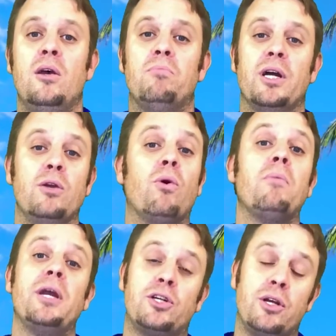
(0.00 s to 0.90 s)
But you want to
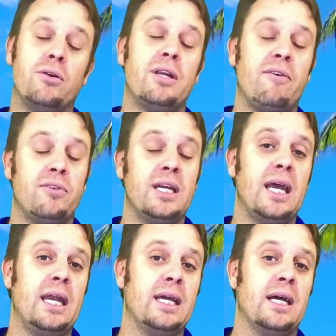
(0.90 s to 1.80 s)
make sure you're definitely
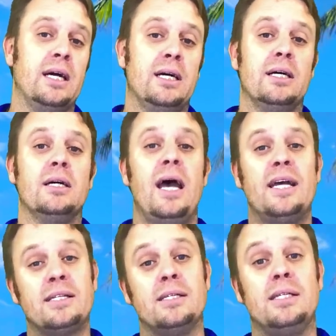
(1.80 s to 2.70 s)
getting a
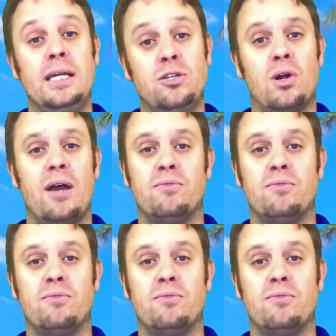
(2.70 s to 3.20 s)
SSD drive,